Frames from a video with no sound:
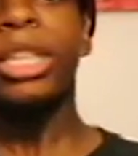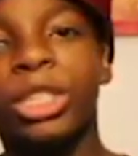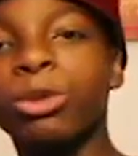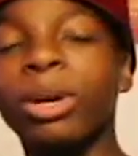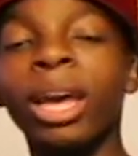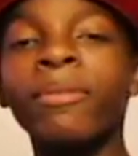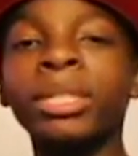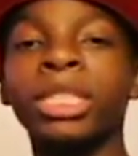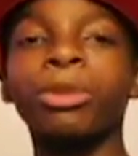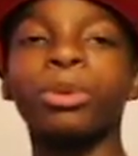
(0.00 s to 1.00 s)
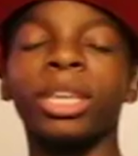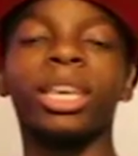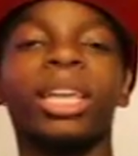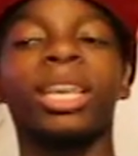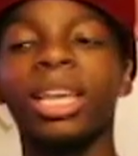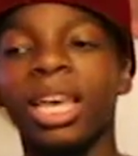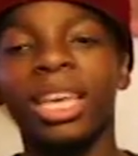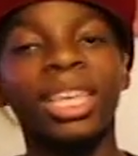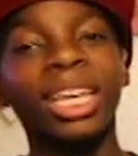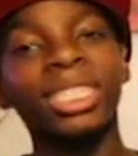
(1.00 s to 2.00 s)
Do I have a sibling?
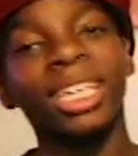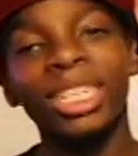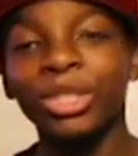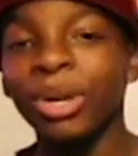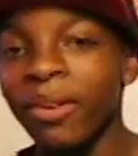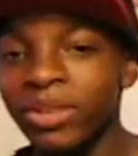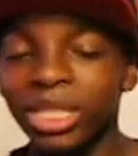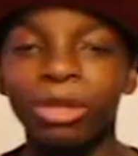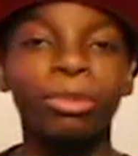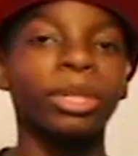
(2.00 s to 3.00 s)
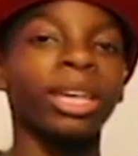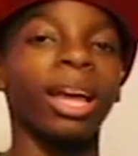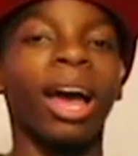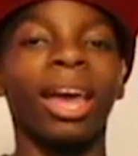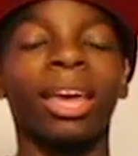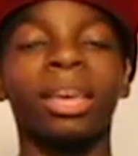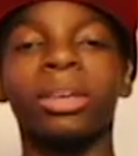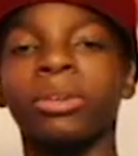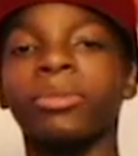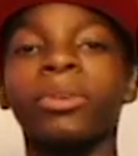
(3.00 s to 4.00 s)
Yes, I do have a sibling. I
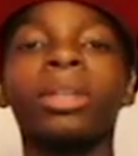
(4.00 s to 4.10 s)
have